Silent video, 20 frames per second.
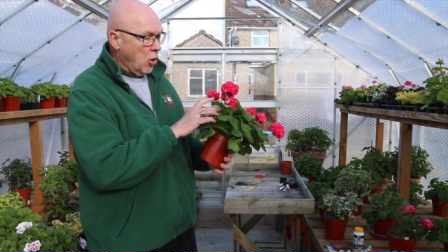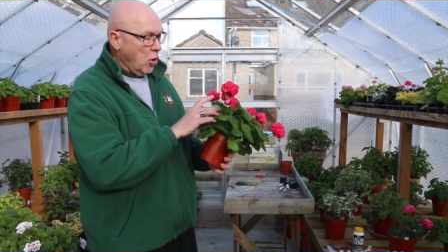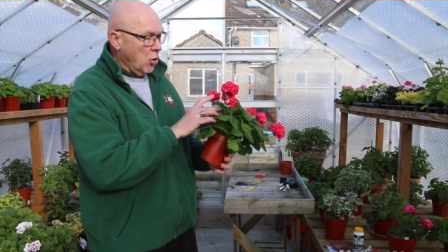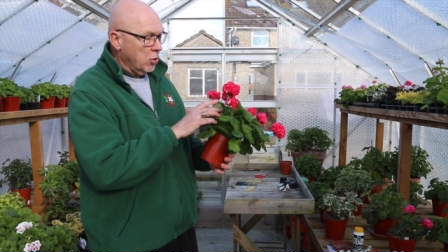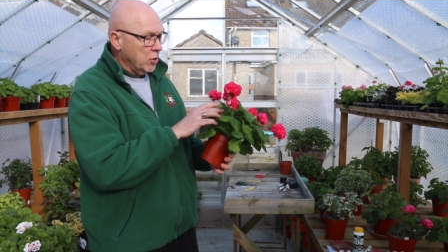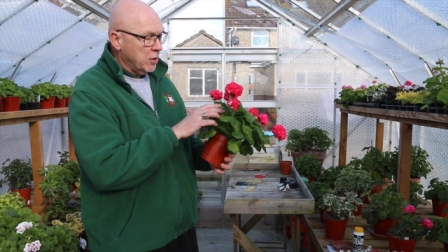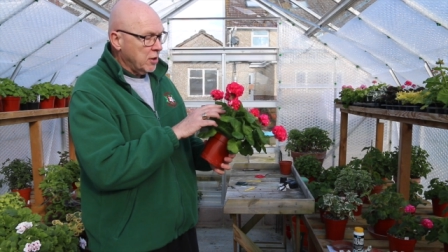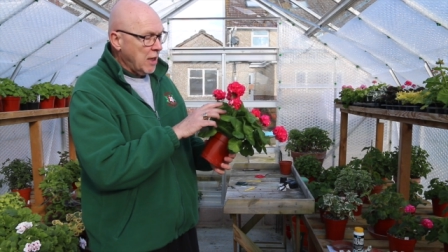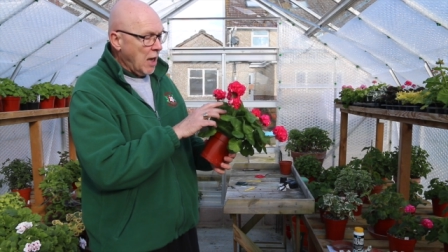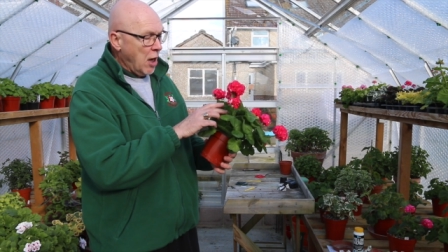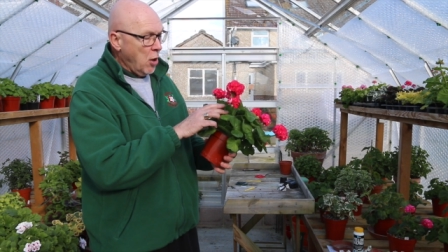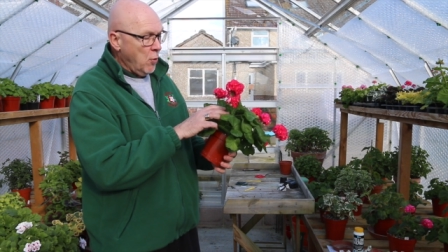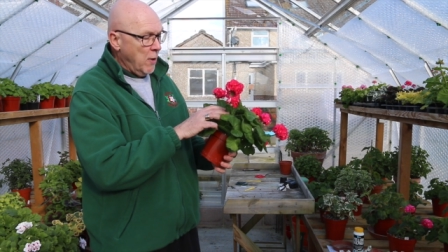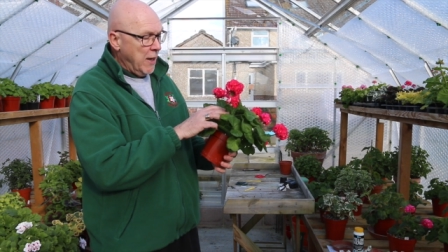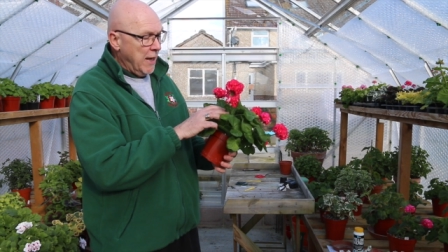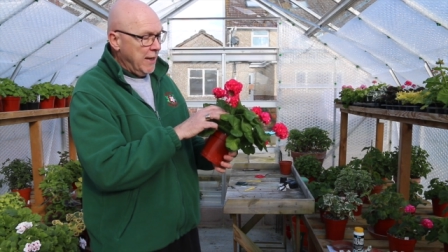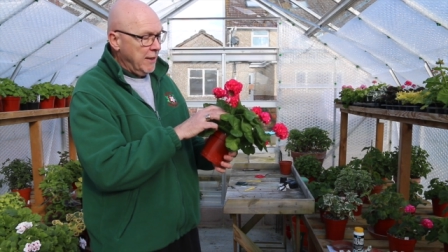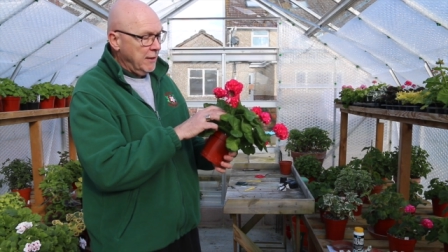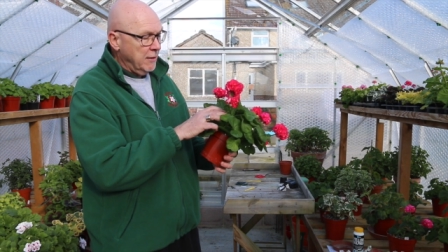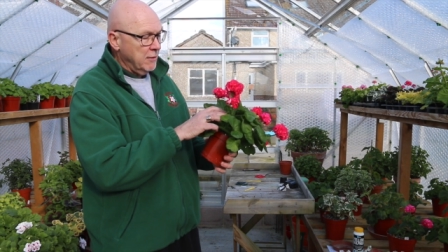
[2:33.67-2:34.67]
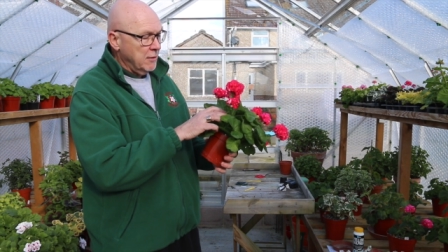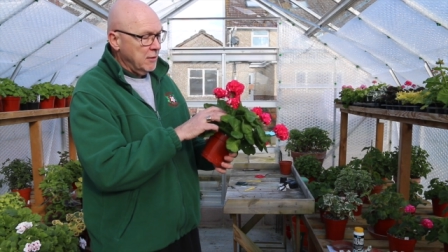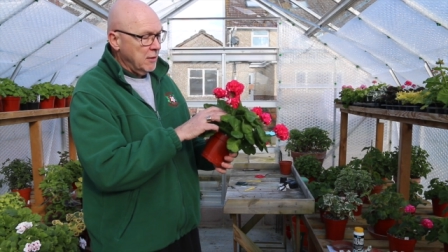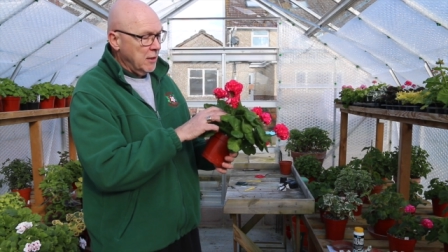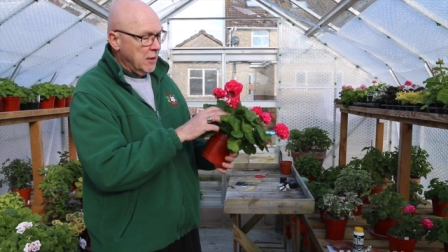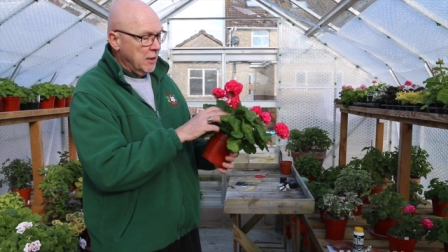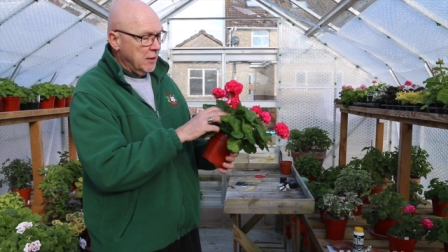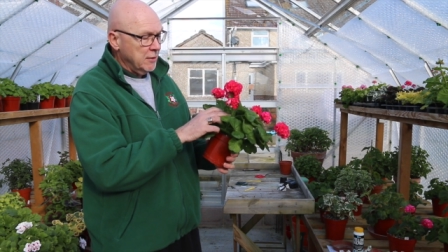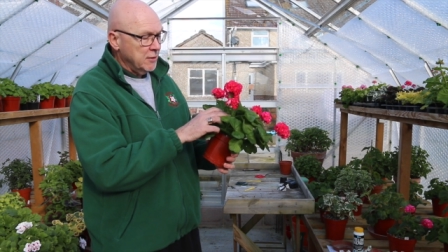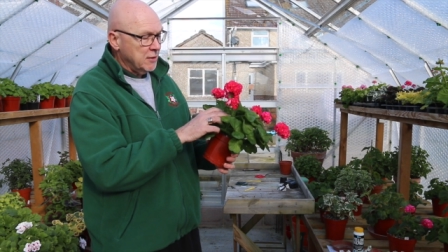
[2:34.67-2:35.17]
I'll go in
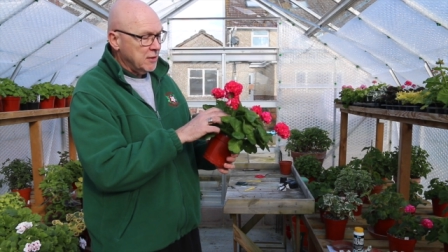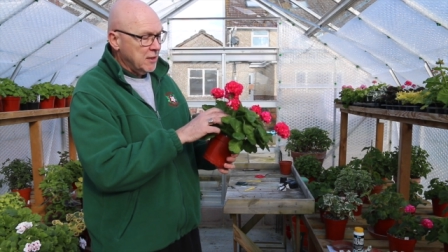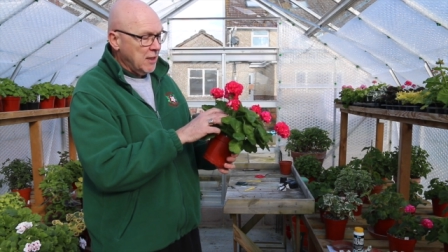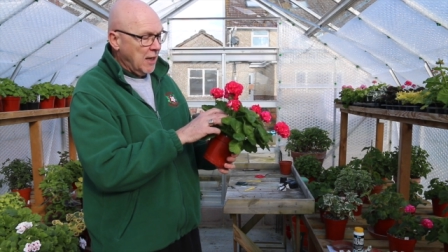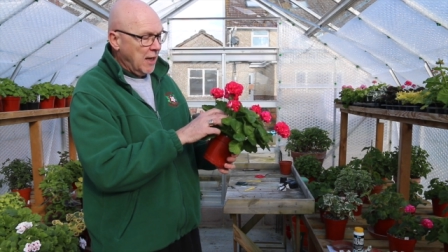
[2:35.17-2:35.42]
and